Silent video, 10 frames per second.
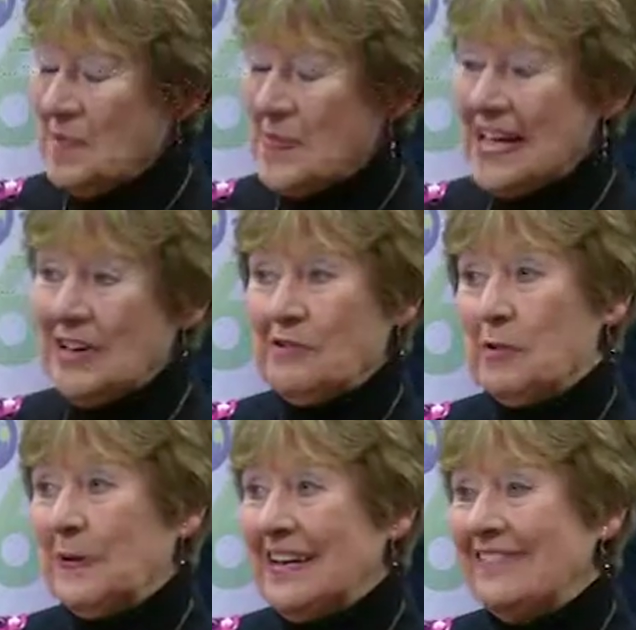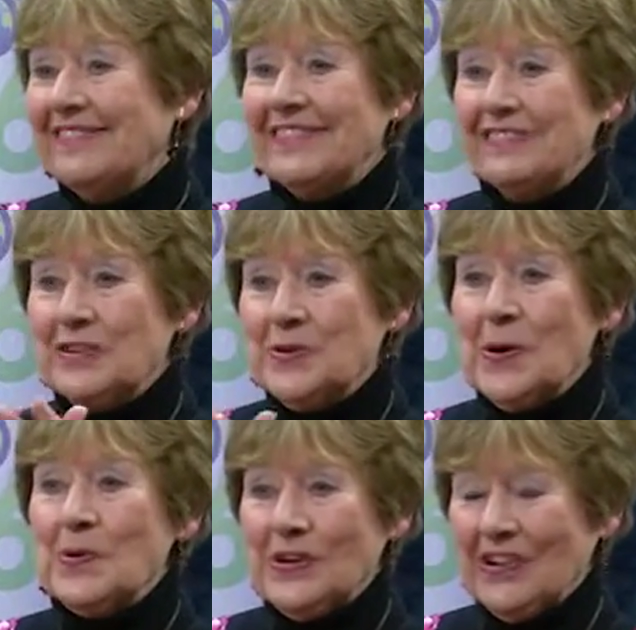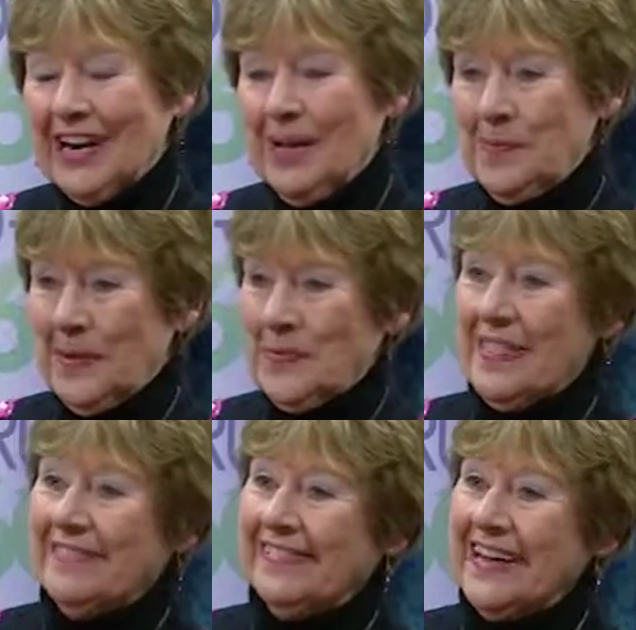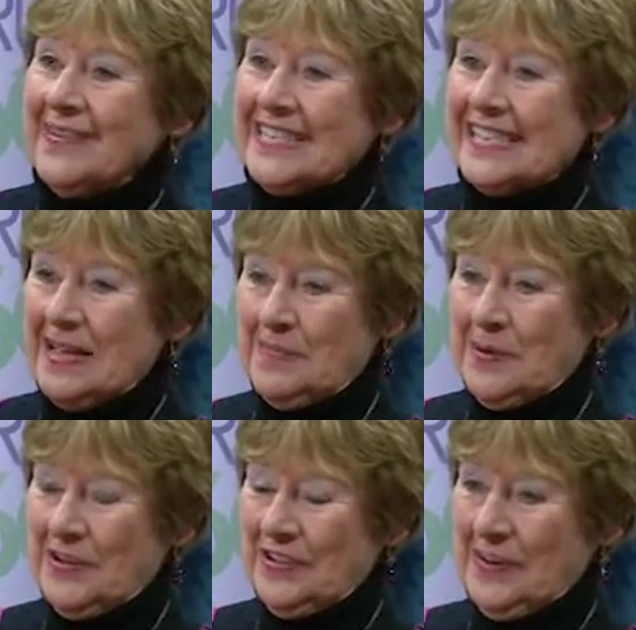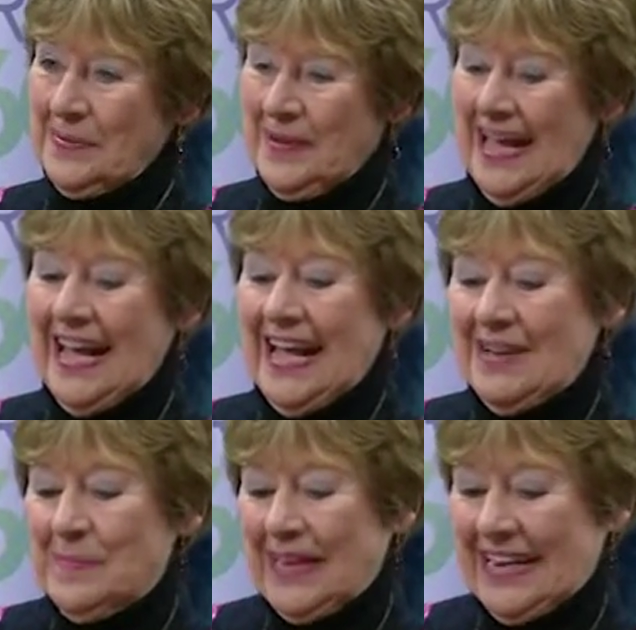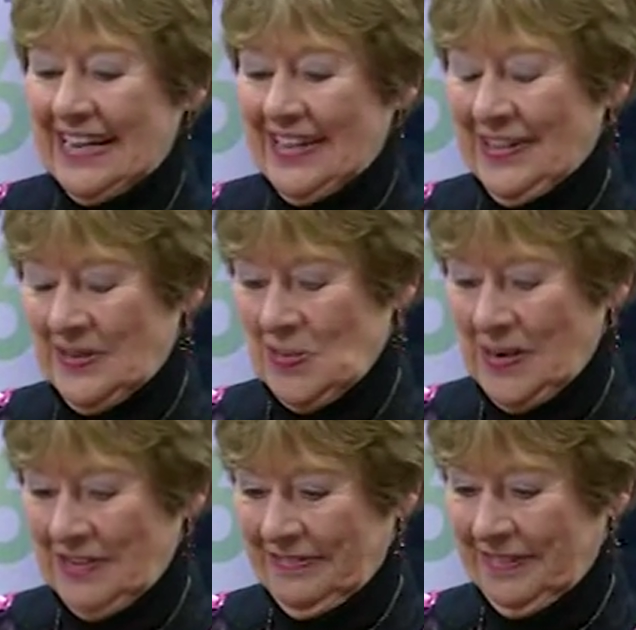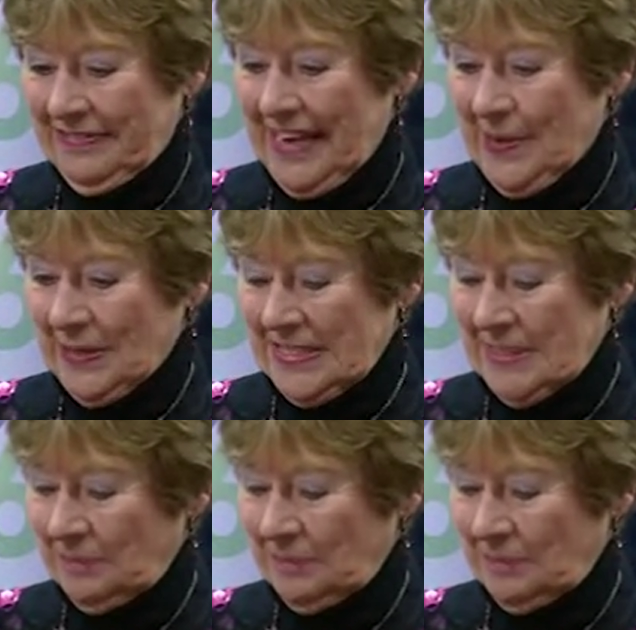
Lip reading: makeover, but even if you don't, you're helping with the Flowerscape program, planting all those wonderful flowers.